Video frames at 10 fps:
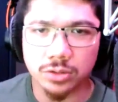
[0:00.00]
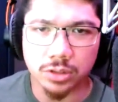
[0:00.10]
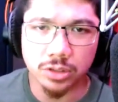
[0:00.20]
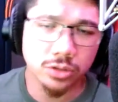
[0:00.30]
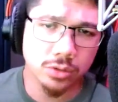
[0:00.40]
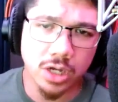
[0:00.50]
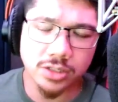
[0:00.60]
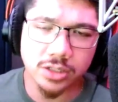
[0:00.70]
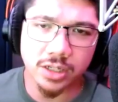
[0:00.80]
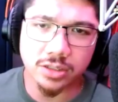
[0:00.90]

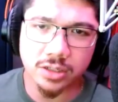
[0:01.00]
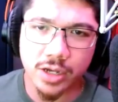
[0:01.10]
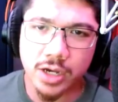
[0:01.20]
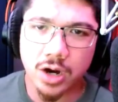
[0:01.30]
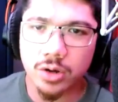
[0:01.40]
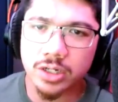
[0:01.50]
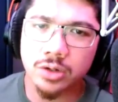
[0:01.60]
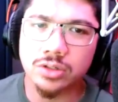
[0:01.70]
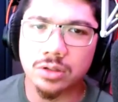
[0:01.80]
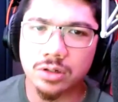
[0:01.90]
Practical, no nonsense.
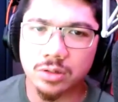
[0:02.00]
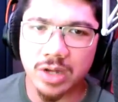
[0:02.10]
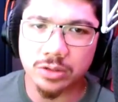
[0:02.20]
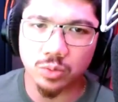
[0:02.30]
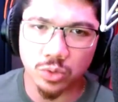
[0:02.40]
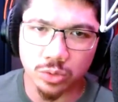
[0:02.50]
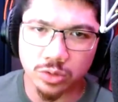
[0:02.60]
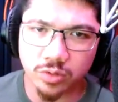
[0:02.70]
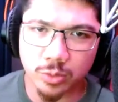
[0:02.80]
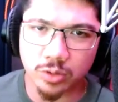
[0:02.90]
Already knows a little about
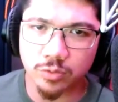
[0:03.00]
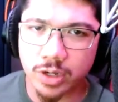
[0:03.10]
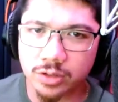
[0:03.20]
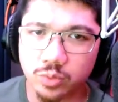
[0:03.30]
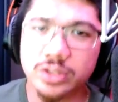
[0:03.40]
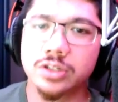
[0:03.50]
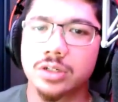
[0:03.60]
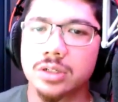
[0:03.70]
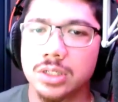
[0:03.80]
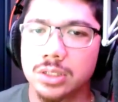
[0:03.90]
the world from her friend
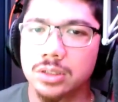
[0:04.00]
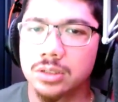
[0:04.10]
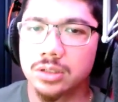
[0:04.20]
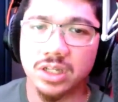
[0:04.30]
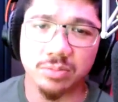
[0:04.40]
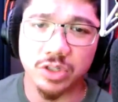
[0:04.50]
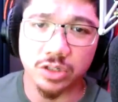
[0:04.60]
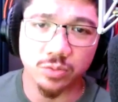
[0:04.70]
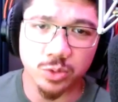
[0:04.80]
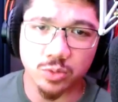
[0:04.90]
Winston,
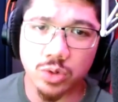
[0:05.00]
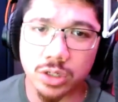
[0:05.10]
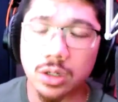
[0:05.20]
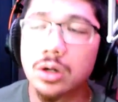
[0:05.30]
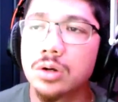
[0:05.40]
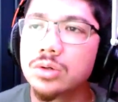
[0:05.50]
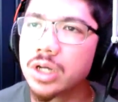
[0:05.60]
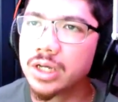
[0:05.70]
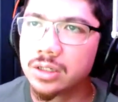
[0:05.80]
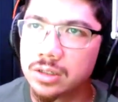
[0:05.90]
the MC of book
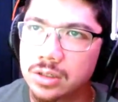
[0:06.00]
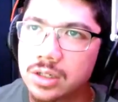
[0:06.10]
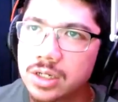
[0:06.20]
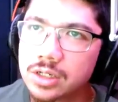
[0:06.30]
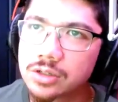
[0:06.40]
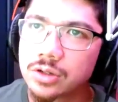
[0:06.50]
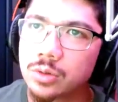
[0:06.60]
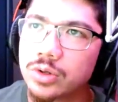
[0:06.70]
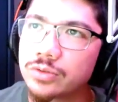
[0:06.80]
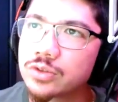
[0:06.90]
one. Oh, okay.
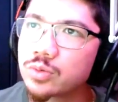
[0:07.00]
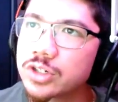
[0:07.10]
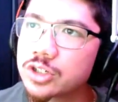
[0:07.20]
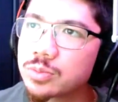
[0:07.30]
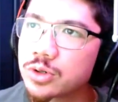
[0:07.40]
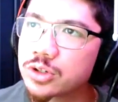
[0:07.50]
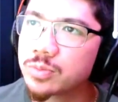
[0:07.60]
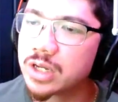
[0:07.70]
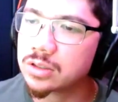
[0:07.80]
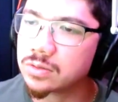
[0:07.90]
So we've
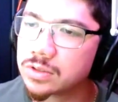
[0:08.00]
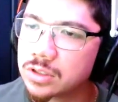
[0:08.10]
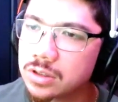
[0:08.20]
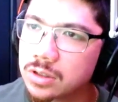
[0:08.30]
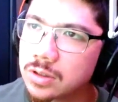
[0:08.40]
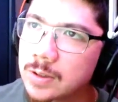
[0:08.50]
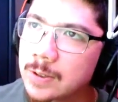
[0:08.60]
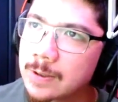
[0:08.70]
switched perspectives.